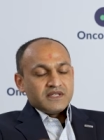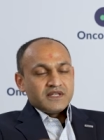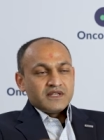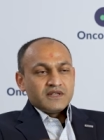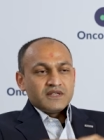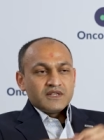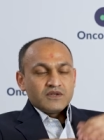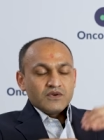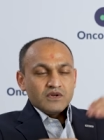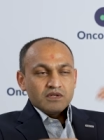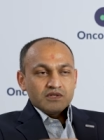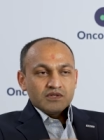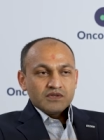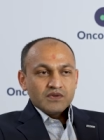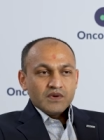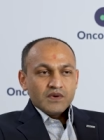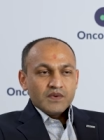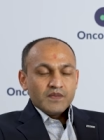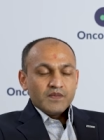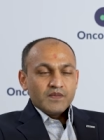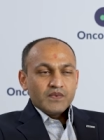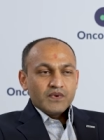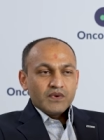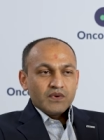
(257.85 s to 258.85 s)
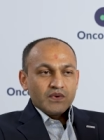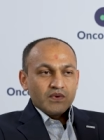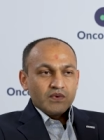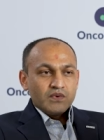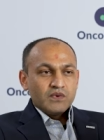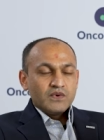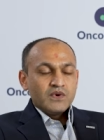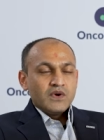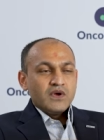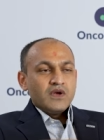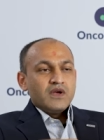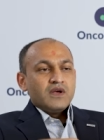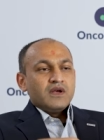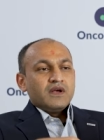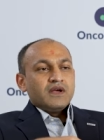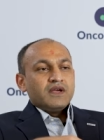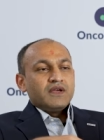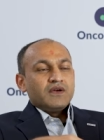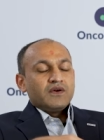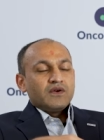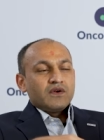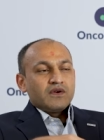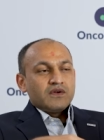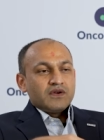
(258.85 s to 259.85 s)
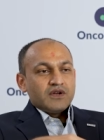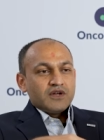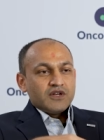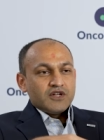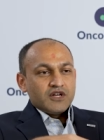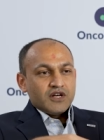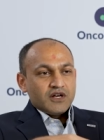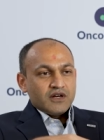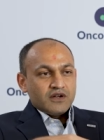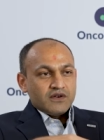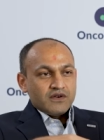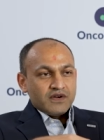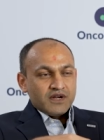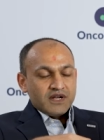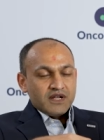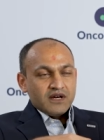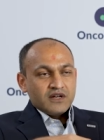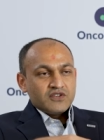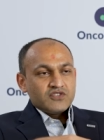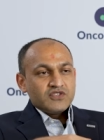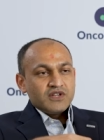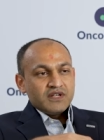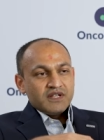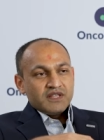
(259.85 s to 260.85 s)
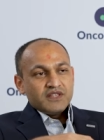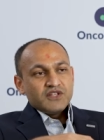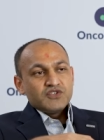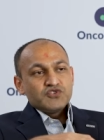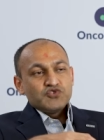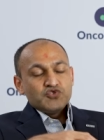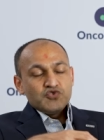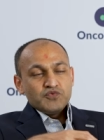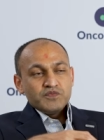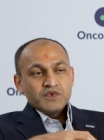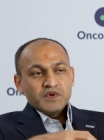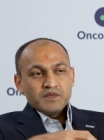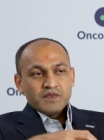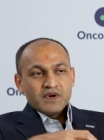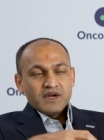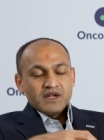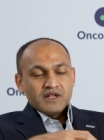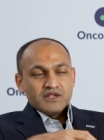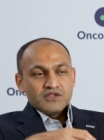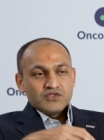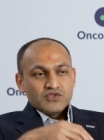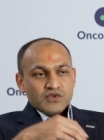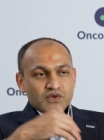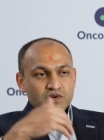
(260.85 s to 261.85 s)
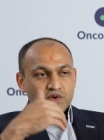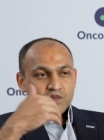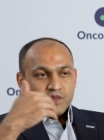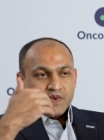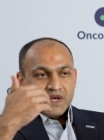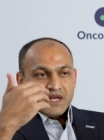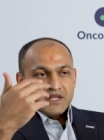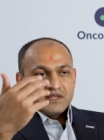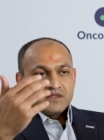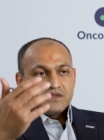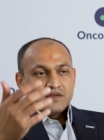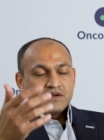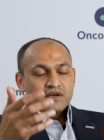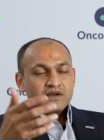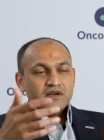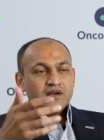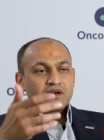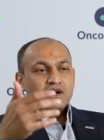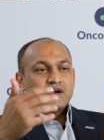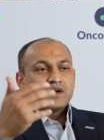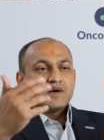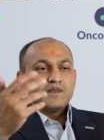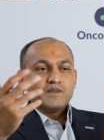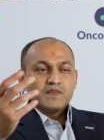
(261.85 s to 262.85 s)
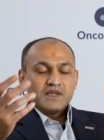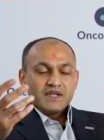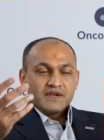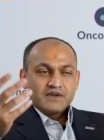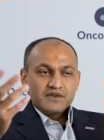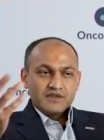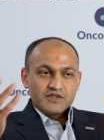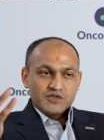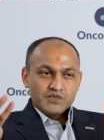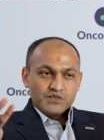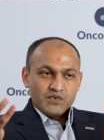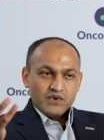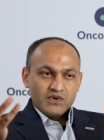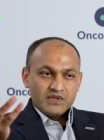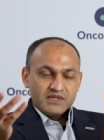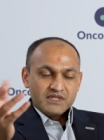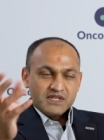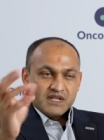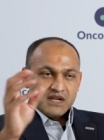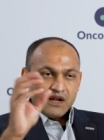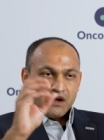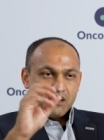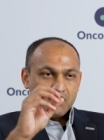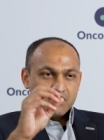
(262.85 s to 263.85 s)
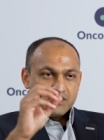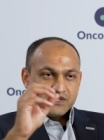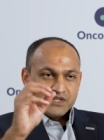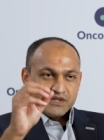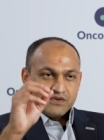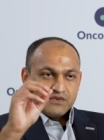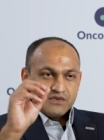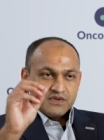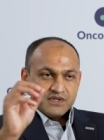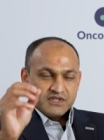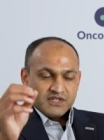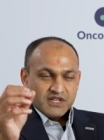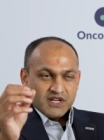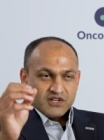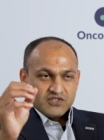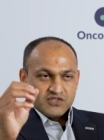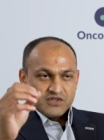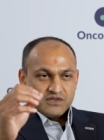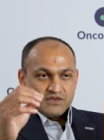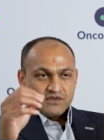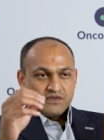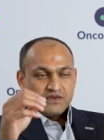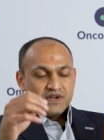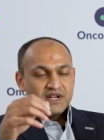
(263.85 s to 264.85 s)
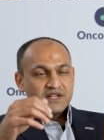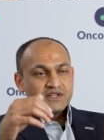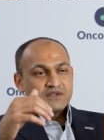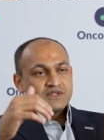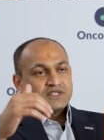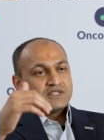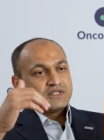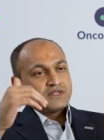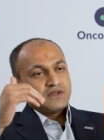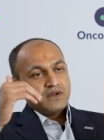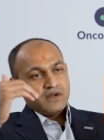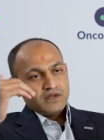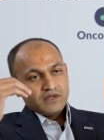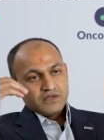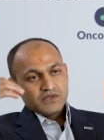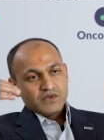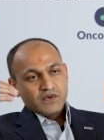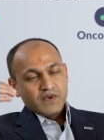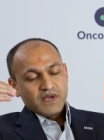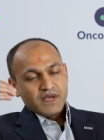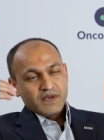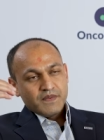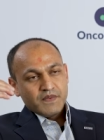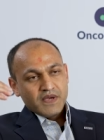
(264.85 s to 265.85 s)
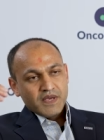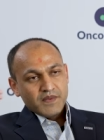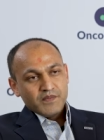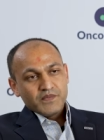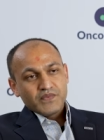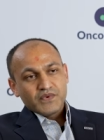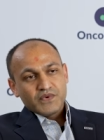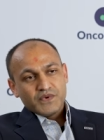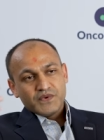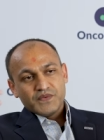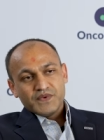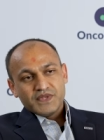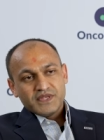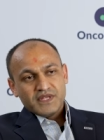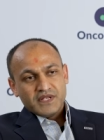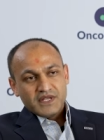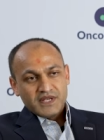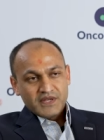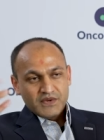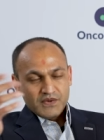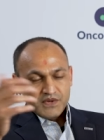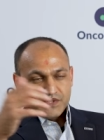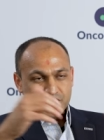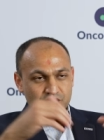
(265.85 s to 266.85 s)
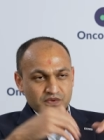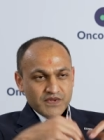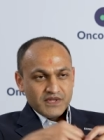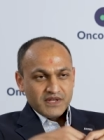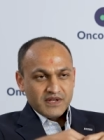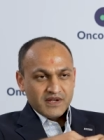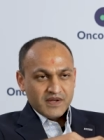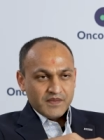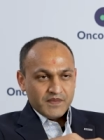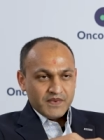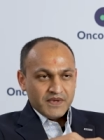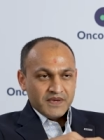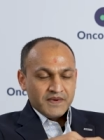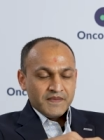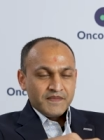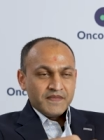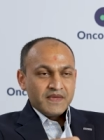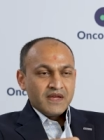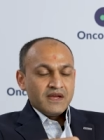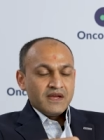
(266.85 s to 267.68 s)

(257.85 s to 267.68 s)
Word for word: And it also improve your uh, reduction in the tumor burden, so your path a complete response and R0 resection rate is also in, improved with the neoadjuvant therapy.